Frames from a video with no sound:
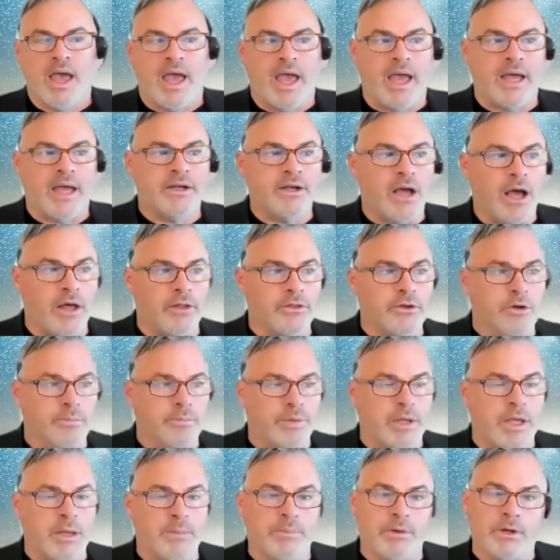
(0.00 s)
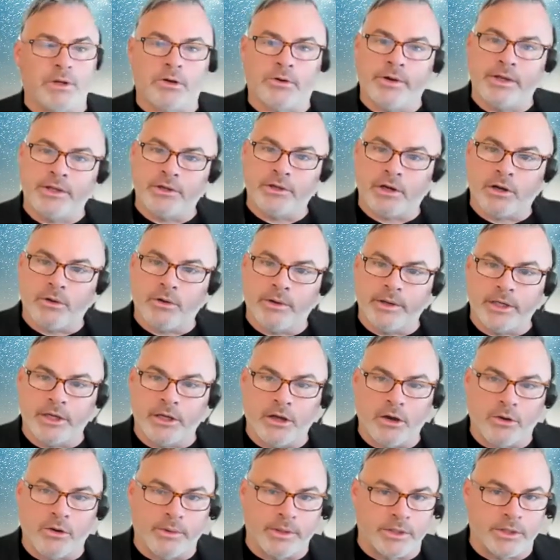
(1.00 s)
And other people are either going to
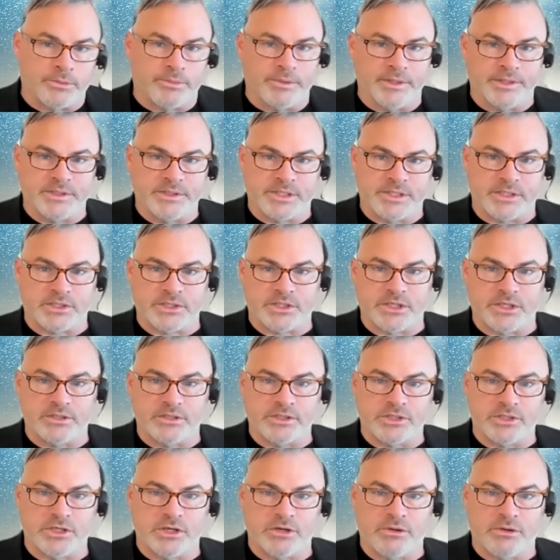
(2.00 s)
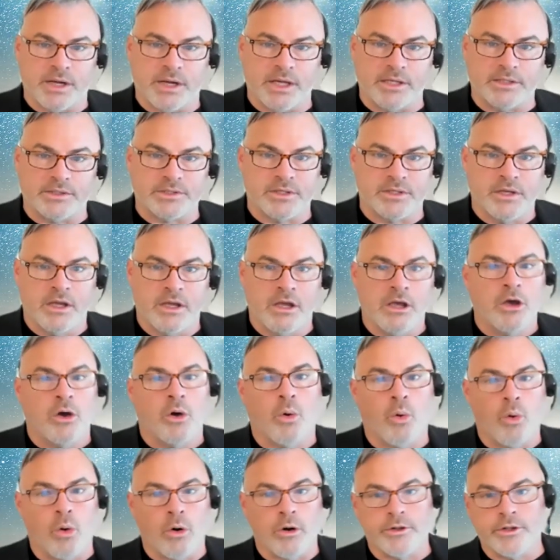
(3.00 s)
go into resistance to it,
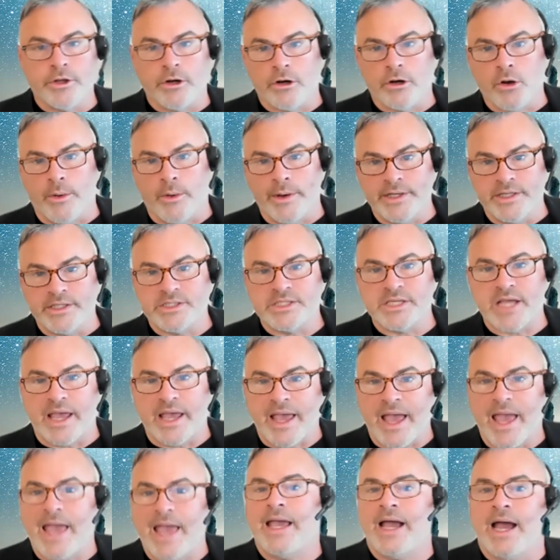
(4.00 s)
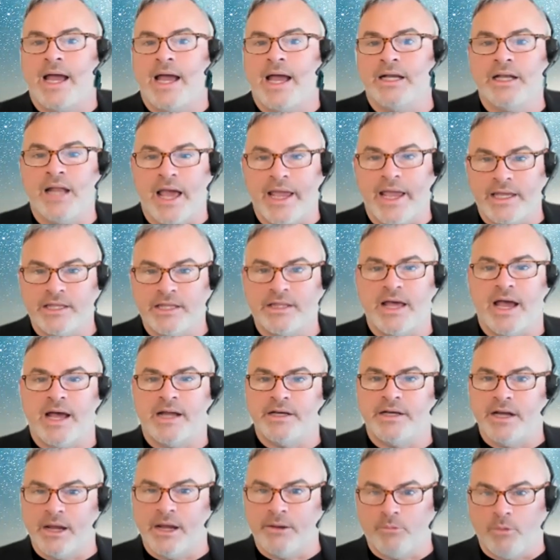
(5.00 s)
or they're going to say, hey, I like
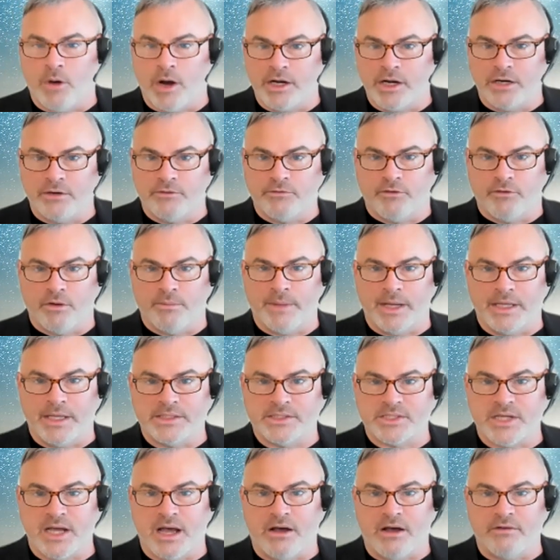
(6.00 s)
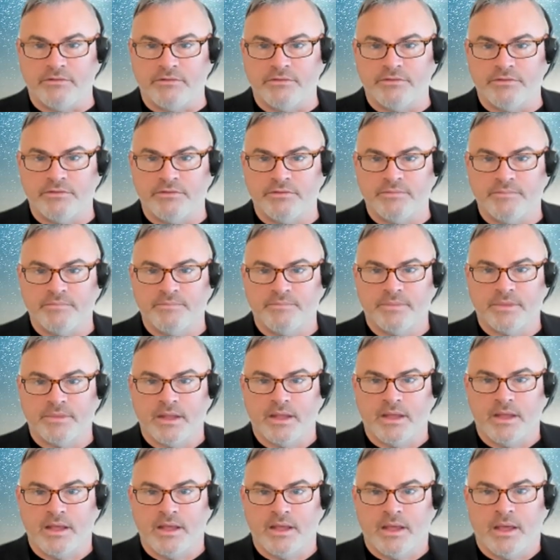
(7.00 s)
that and I want it for myself.
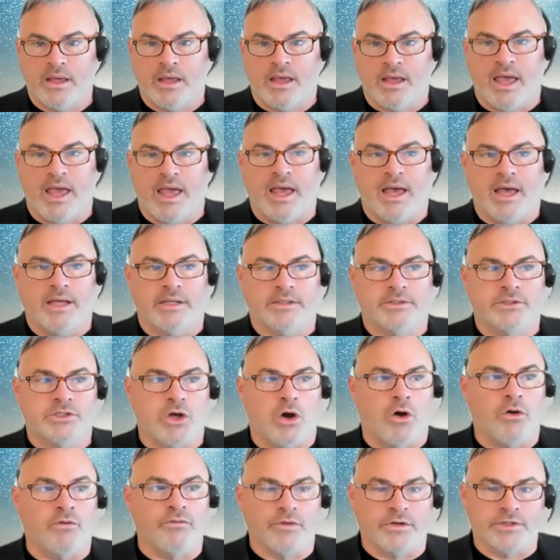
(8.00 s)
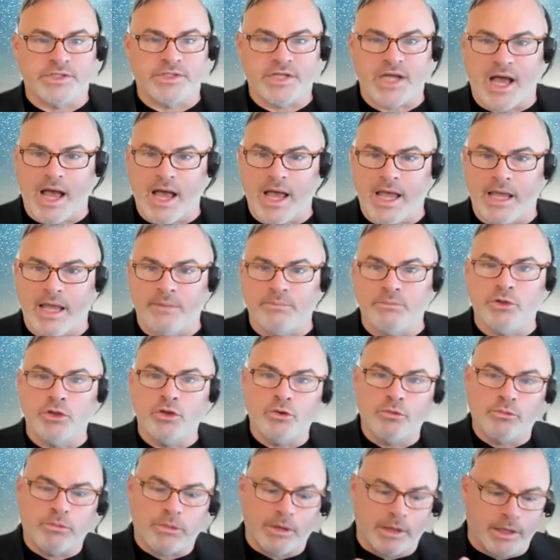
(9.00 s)
And over time,
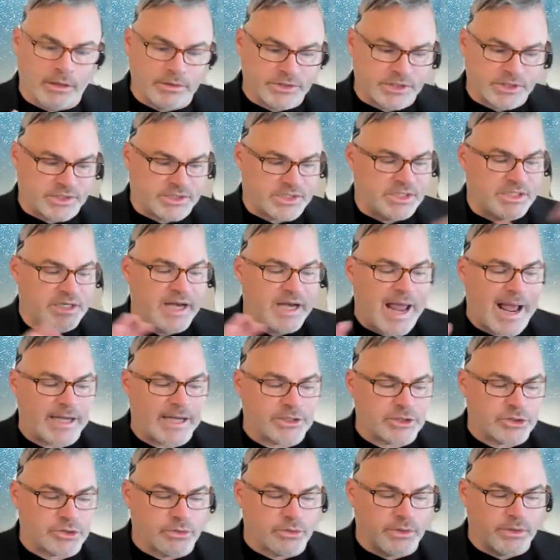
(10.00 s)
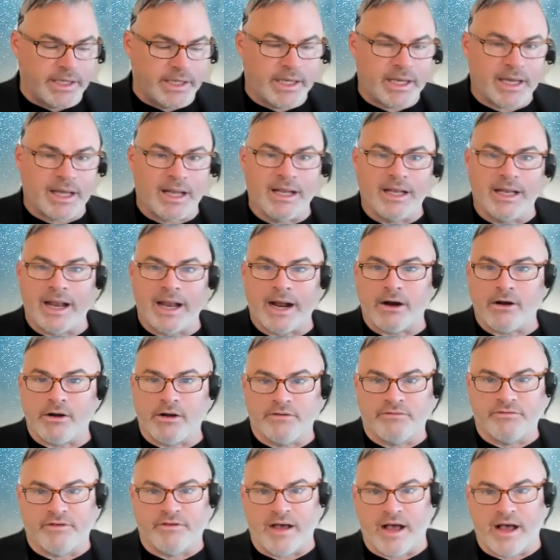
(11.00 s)
you will just naturally
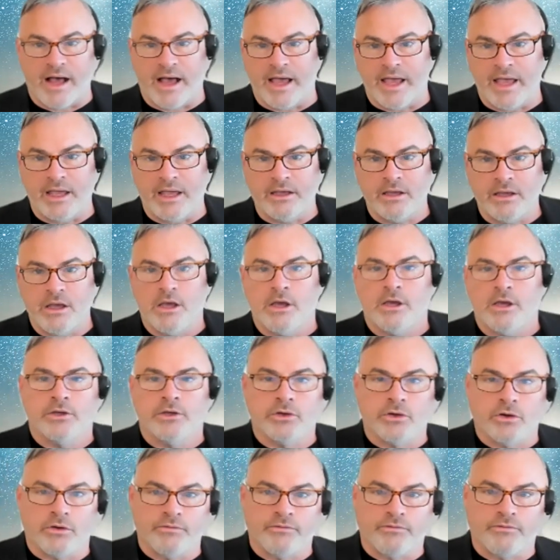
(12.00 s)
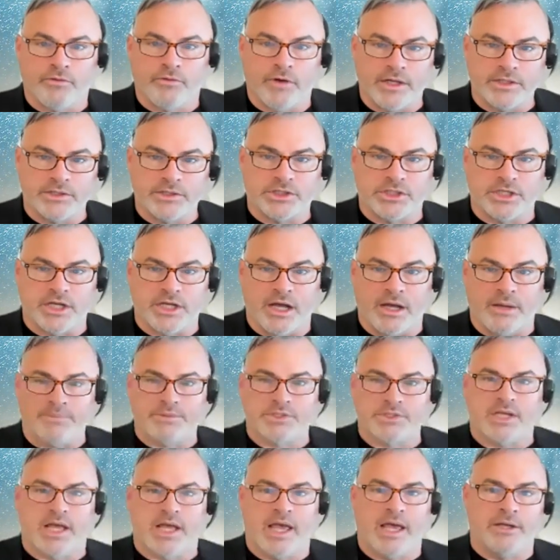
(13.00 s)
clarify your
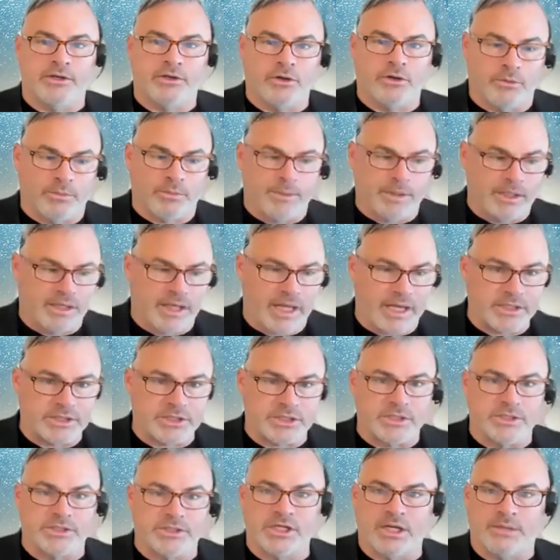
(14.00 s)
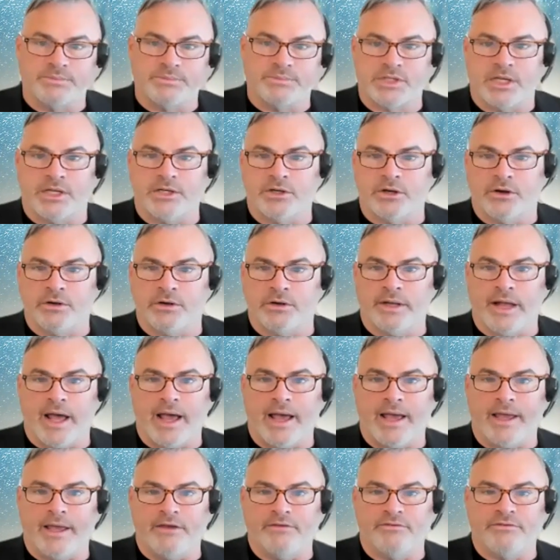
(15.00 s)
friendships and your relationships in your
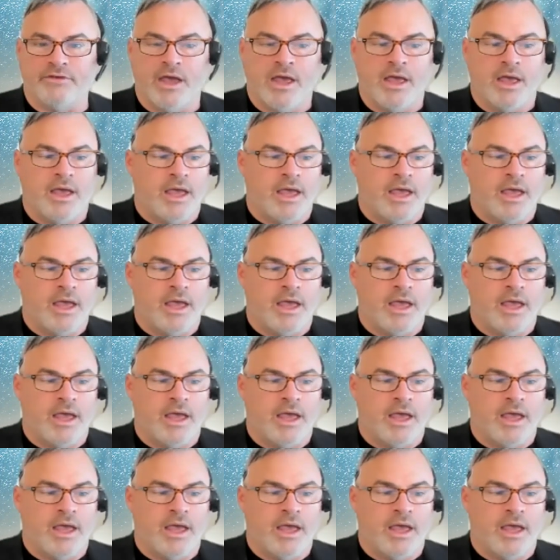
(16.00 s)
life.